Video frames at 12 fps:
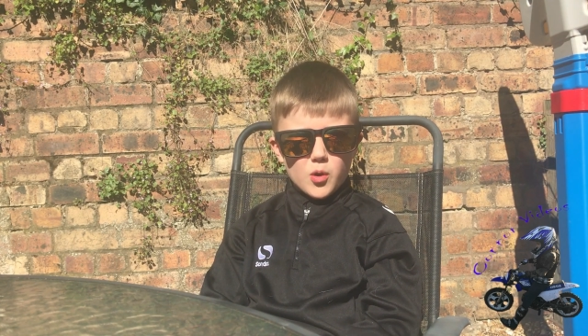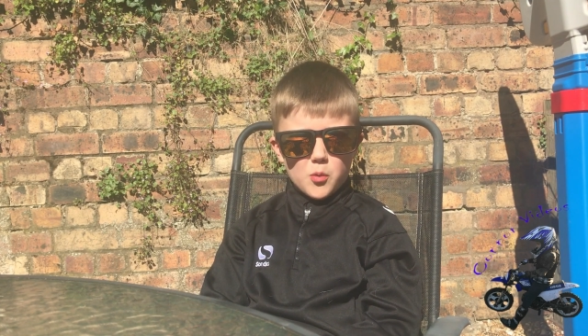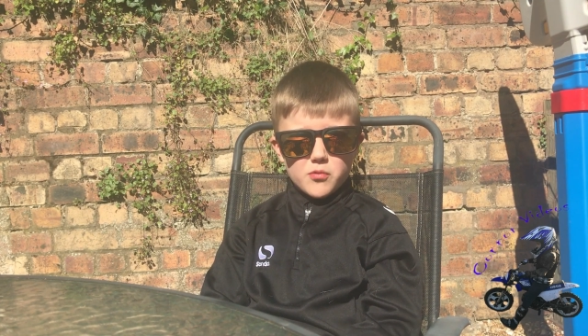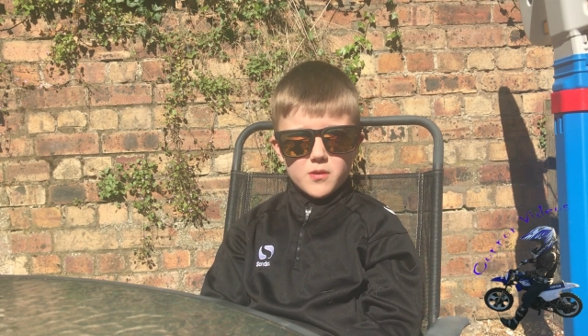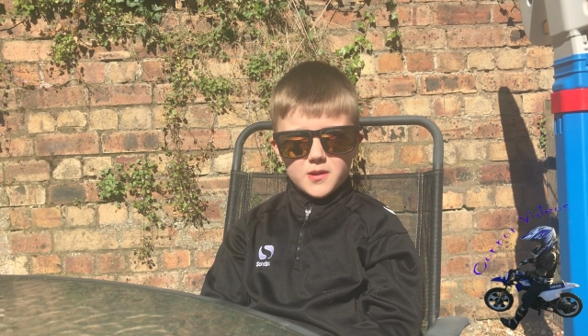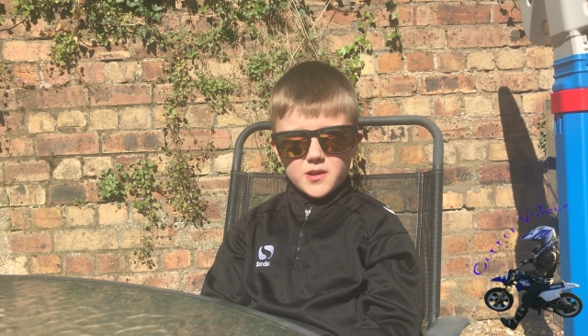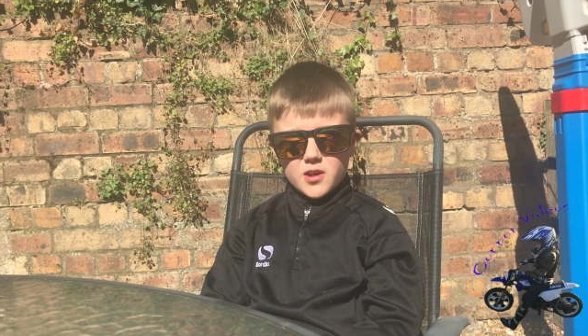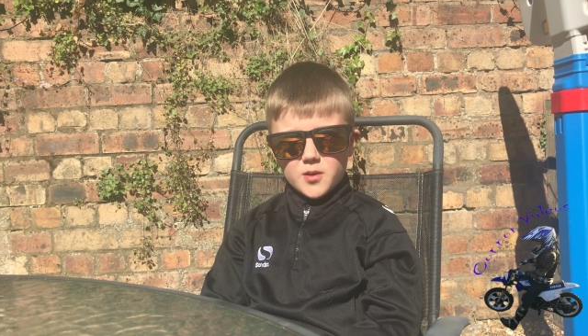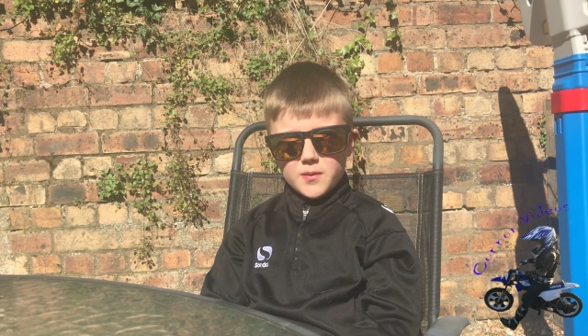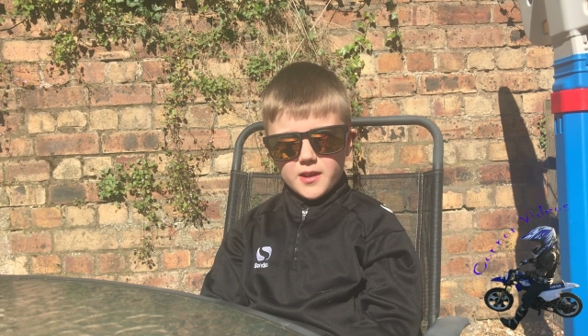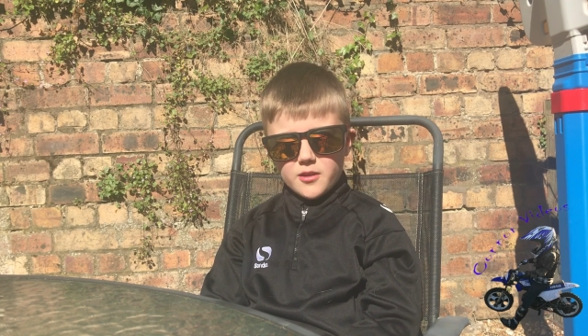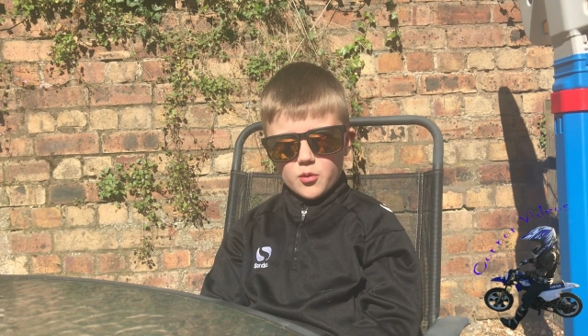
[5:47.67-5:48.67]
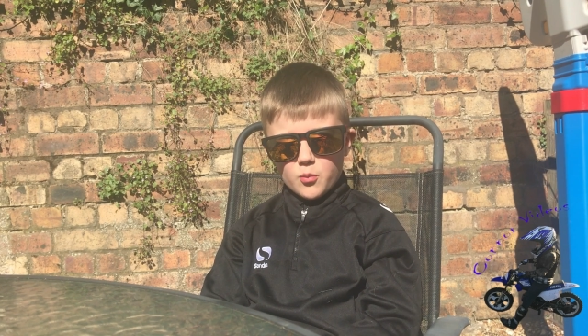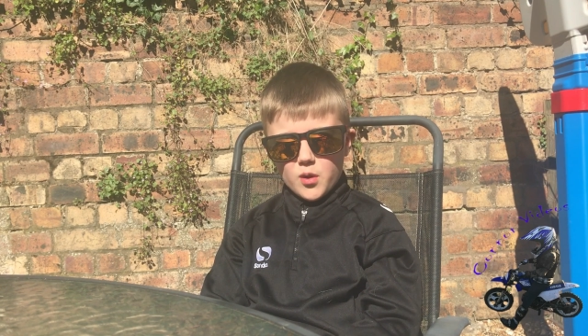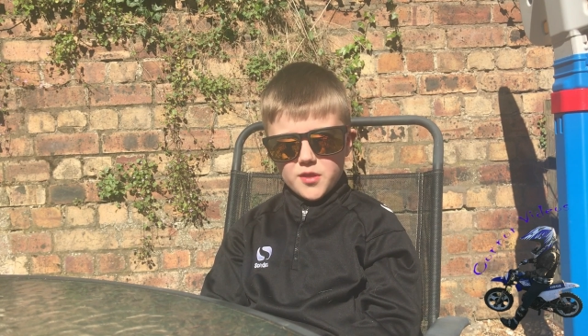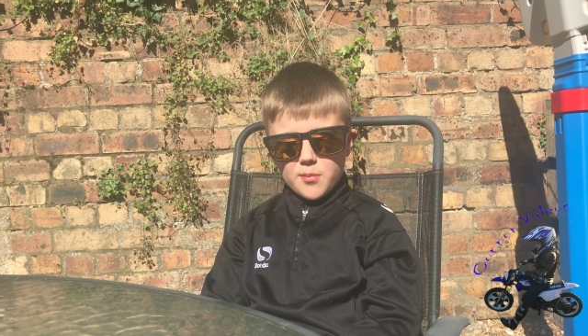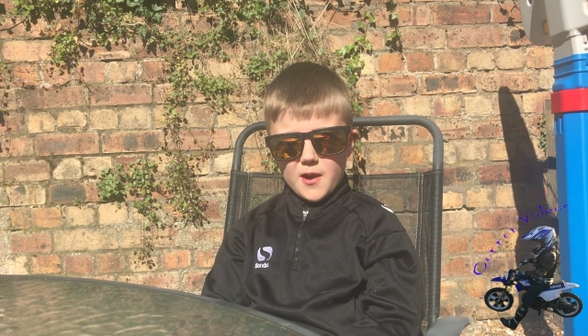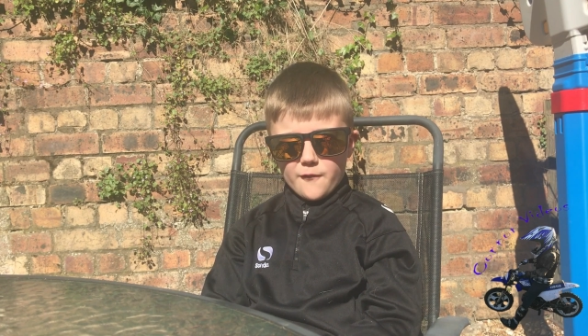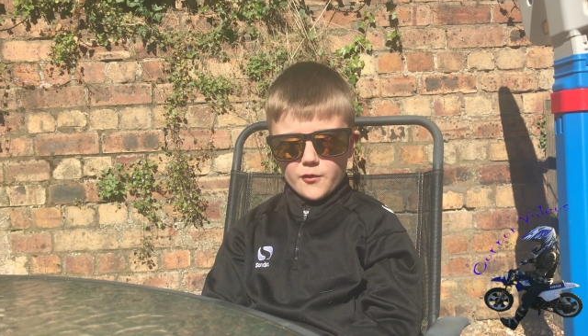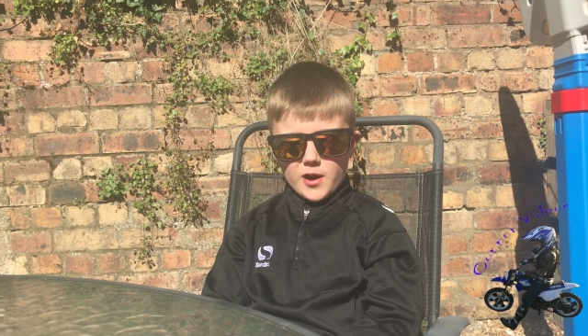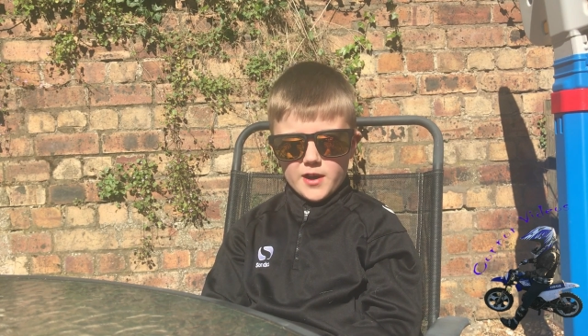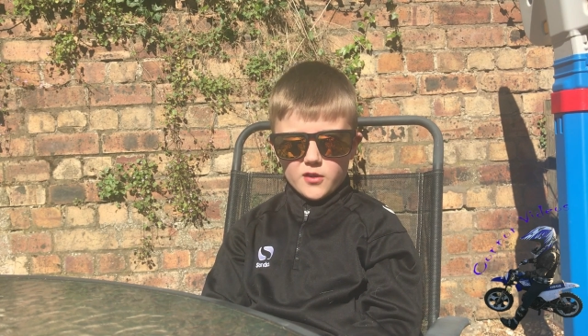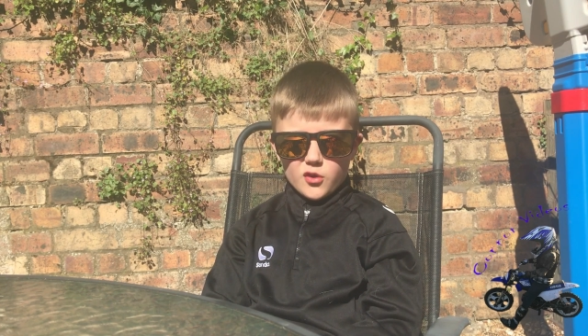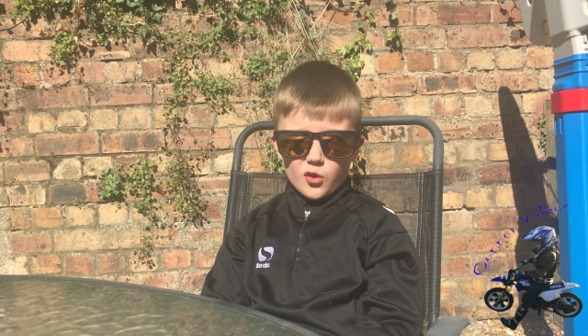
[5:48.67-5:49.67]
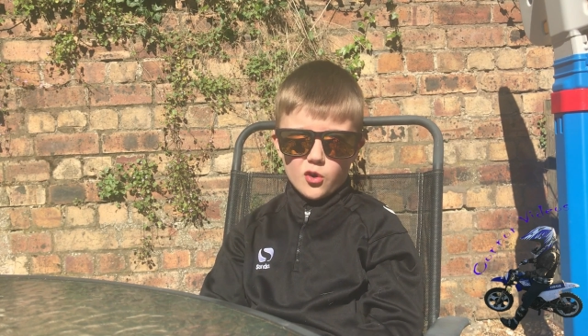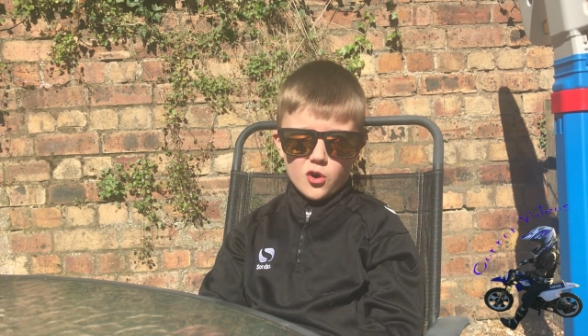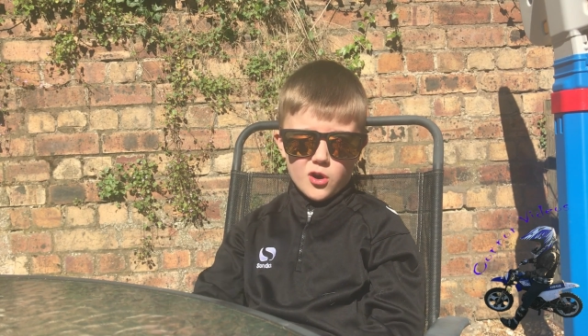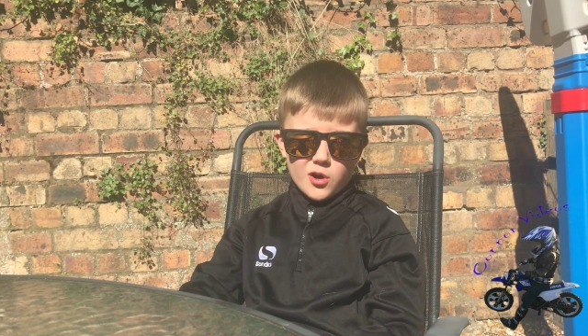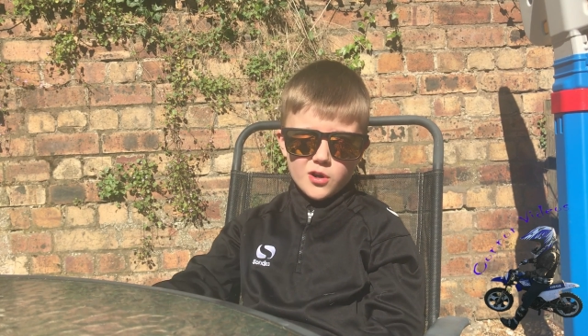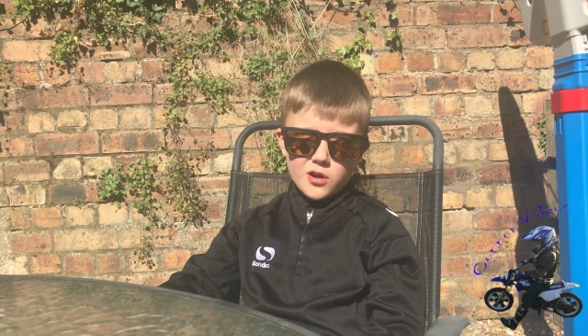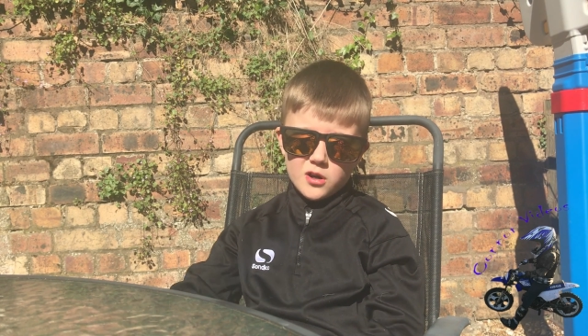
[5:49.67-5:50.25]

We're probably going to be either with my friends or